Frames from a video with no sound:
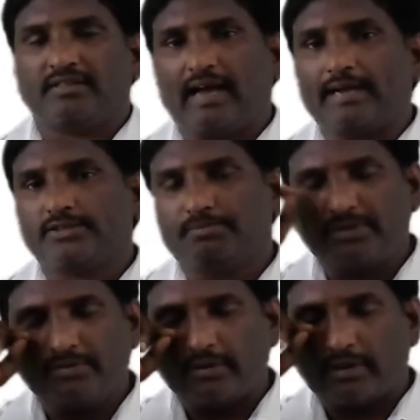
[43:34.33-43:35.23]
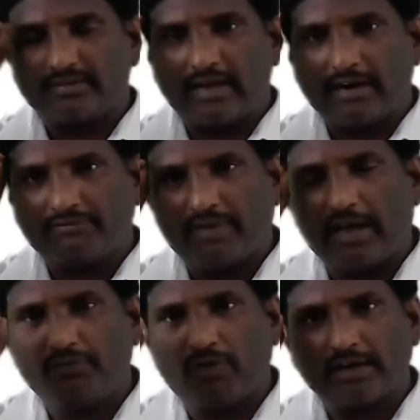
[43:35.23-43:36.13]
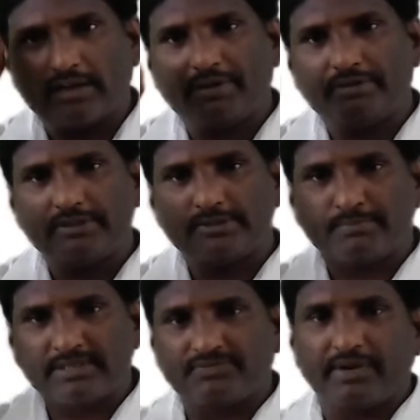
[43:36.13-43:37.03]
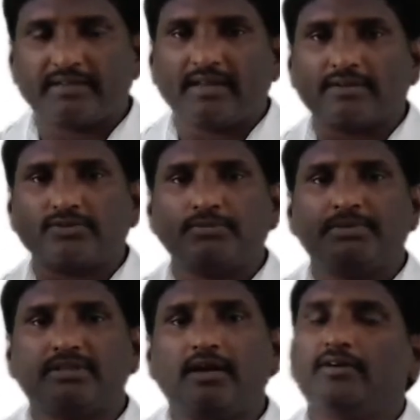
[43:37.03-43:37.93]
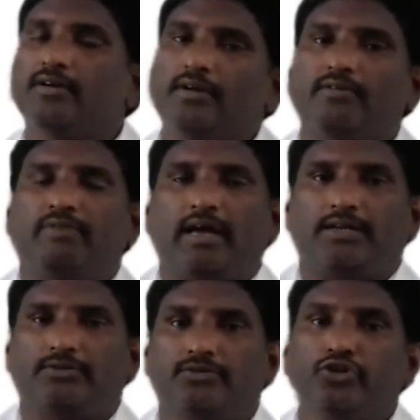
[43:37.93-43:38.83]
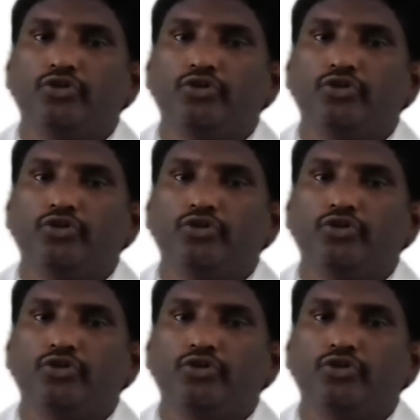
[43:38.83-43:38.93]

that should be that value, whatever we specify, that should be the value.